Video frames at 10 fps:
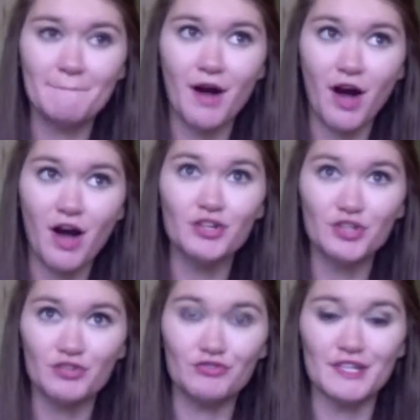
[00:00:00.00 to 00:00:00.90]

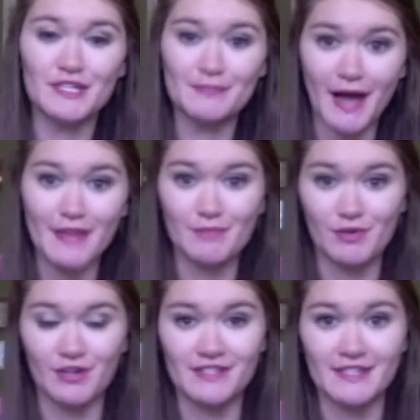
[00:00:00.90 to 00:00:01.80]
on Goodreads by the
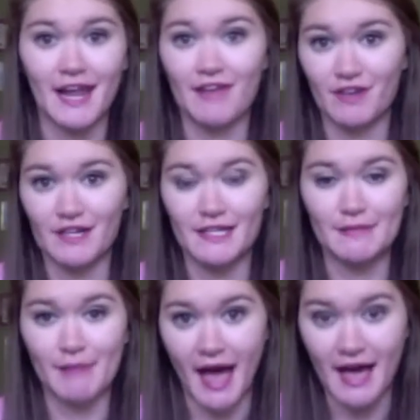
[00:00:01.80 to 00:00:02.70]
books that I've read in
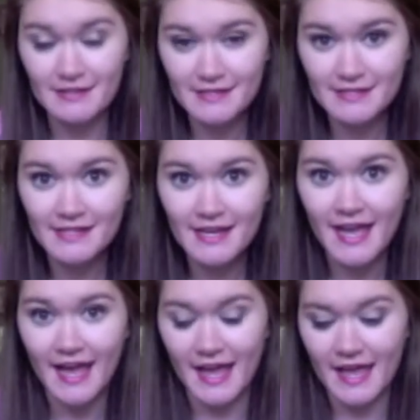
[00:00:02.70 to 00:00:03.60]
the past,
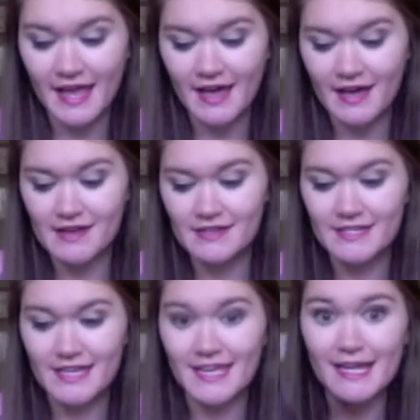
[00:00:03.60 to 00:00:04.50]

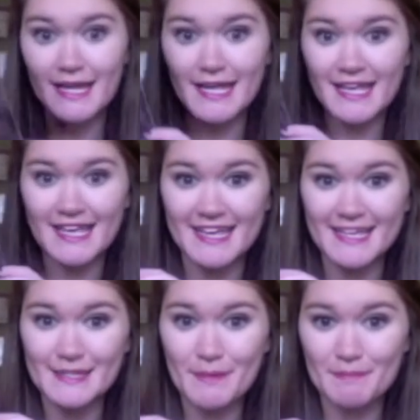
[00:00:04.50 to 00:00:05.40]
and it
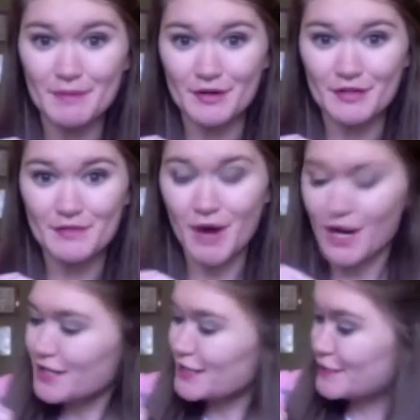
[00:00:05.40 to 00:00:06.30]
is
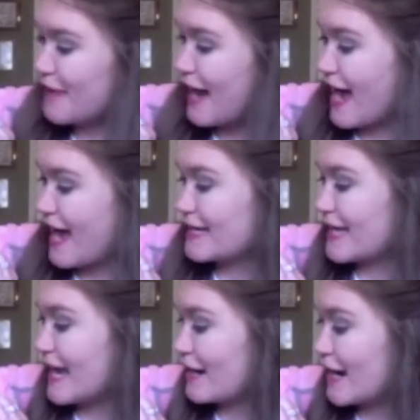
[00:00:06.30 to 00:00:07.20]
Birthmarked by
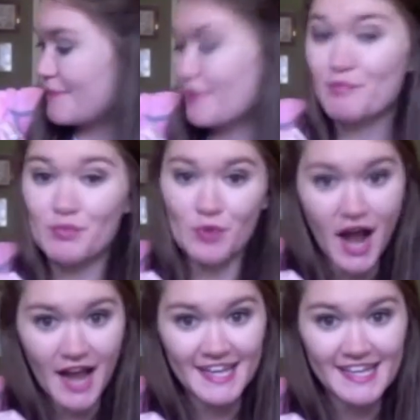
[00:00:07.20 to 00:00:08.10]
Kara M.
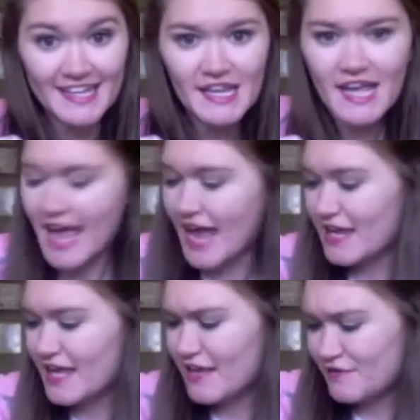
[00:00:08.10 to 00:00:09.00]
O'Brien,
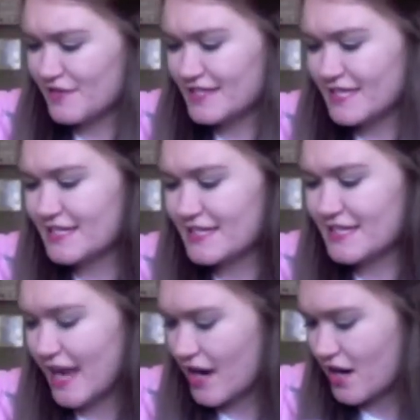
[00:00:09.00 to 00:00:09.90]
and if this is
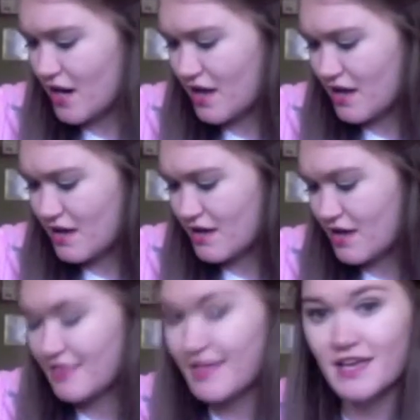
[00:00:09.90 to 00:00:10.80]
Kara,
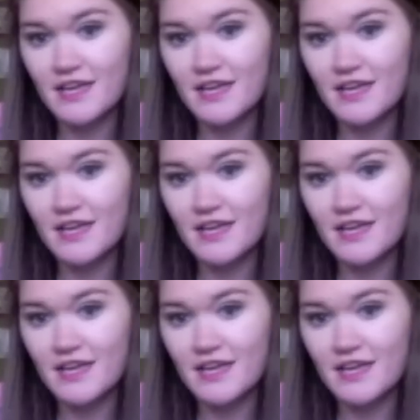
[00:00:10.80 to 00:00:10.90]
they